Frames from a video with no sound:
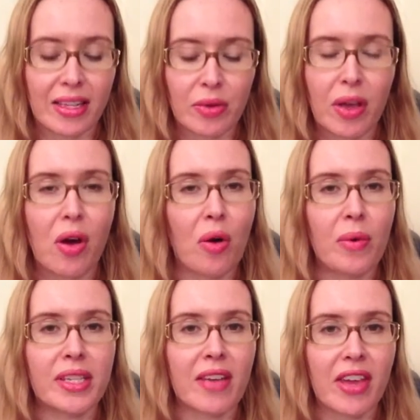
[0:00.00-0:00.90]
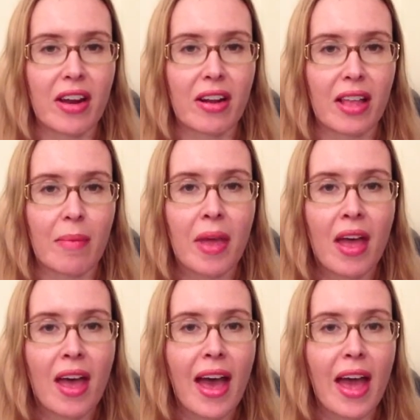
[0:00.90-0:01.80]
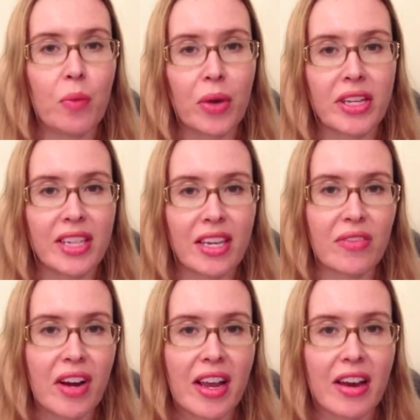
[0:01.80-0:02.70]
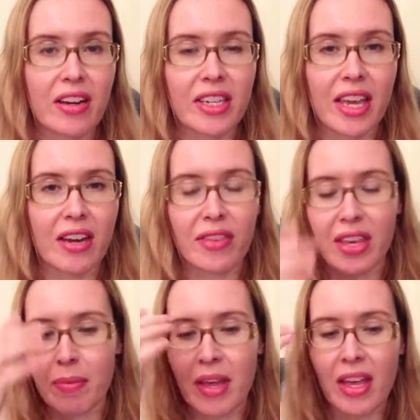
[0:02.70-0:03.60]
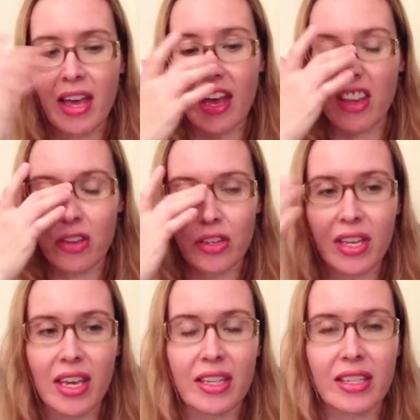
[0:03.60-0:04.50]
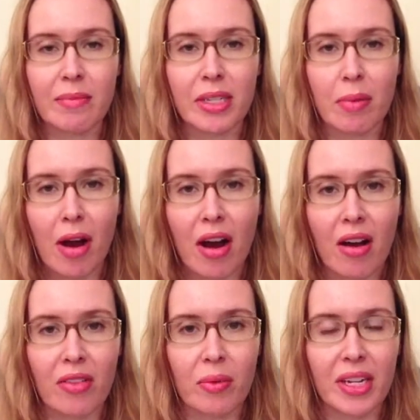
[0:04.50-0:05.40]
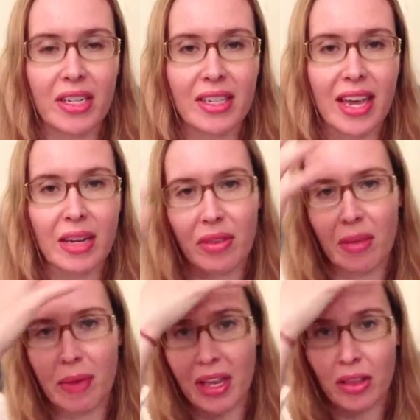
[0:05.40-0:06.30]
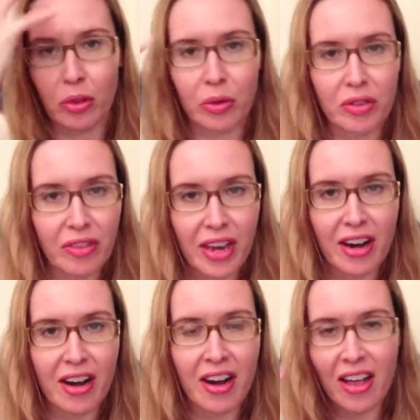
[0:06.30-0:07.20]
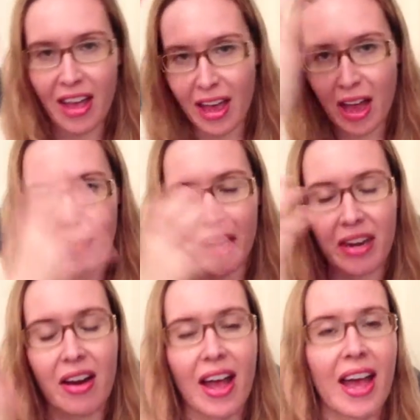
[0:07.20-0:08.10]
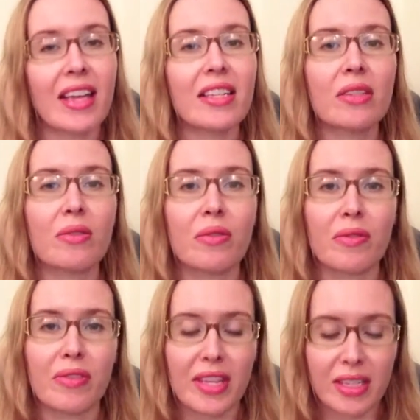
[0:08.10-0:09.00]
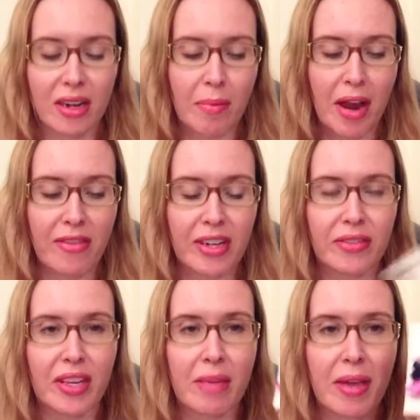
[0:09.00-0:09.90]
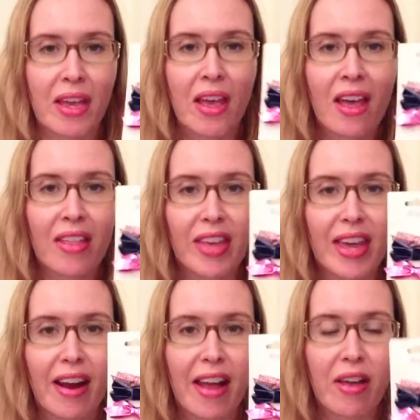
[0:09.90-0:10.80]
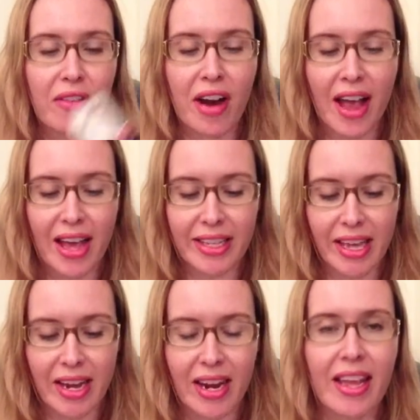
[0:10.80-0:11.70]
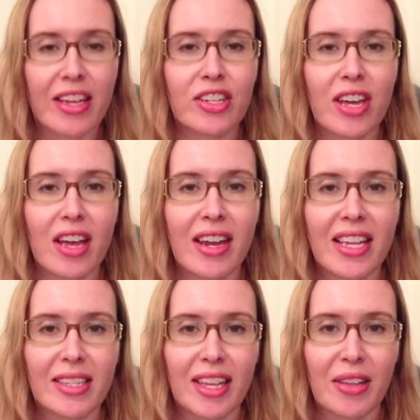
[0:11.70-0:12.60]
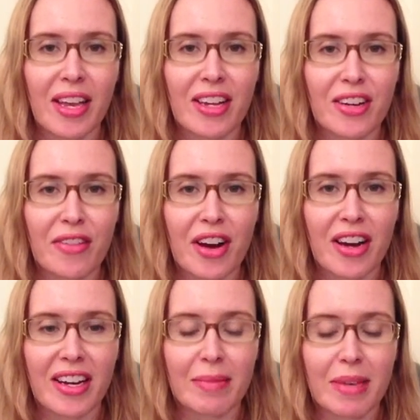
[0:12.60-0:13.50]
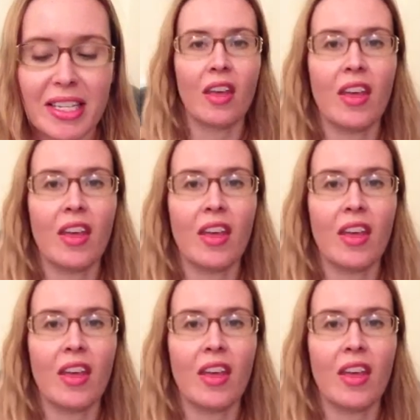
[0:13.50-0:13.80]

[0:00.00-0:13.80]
so I always have a hair clip in one side of her hair to kind of keep it. Usually it seems to part on the one side with a big load of hair coming in her eyes, so these are perfect for keeping the hair out of her eyes and a nice little extra for her Christmas.